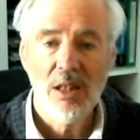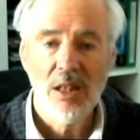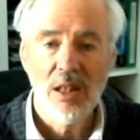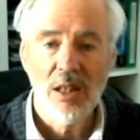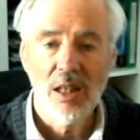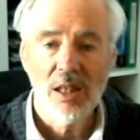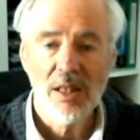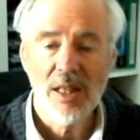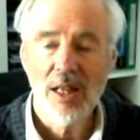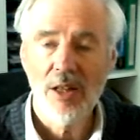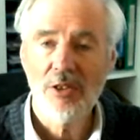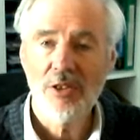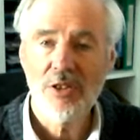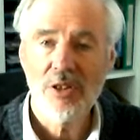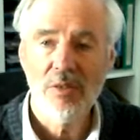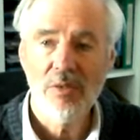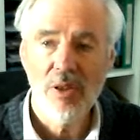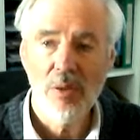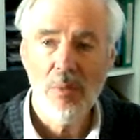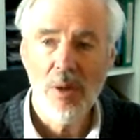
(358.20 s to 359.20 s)
accounts
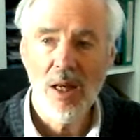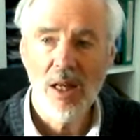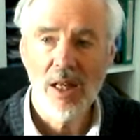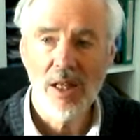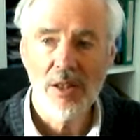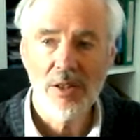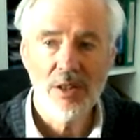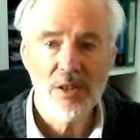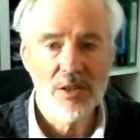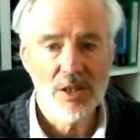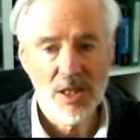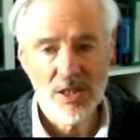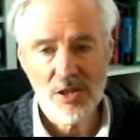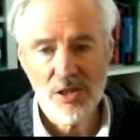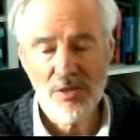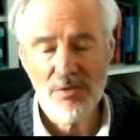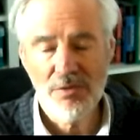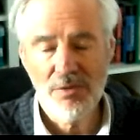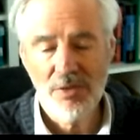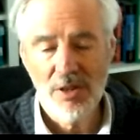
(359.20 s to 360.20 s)
of the mind? It's as
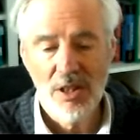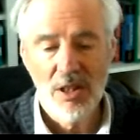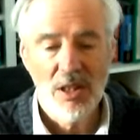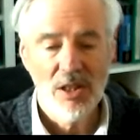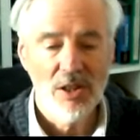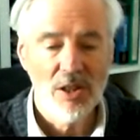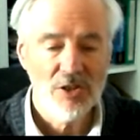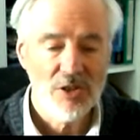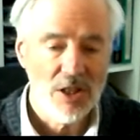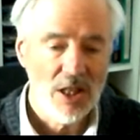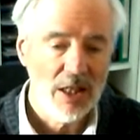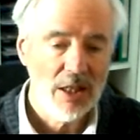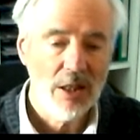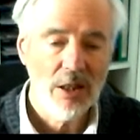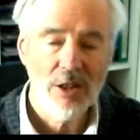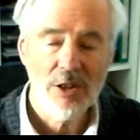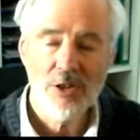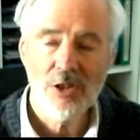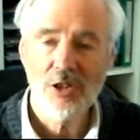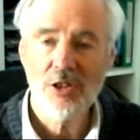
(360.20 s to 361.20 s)
if the
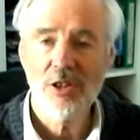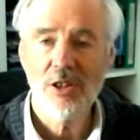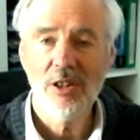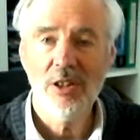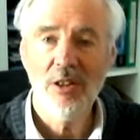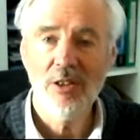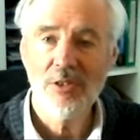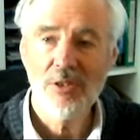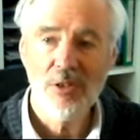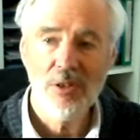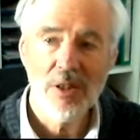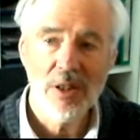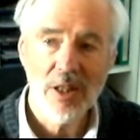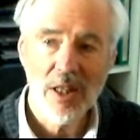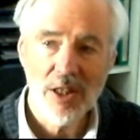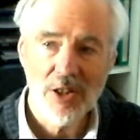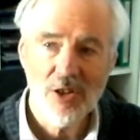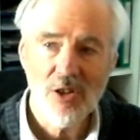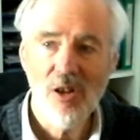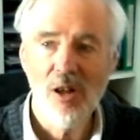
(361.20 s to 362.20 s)
psychologists are not doing
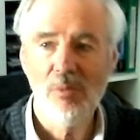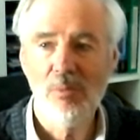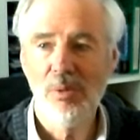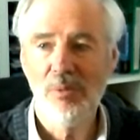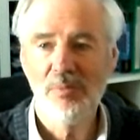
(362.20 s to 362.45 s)
their job.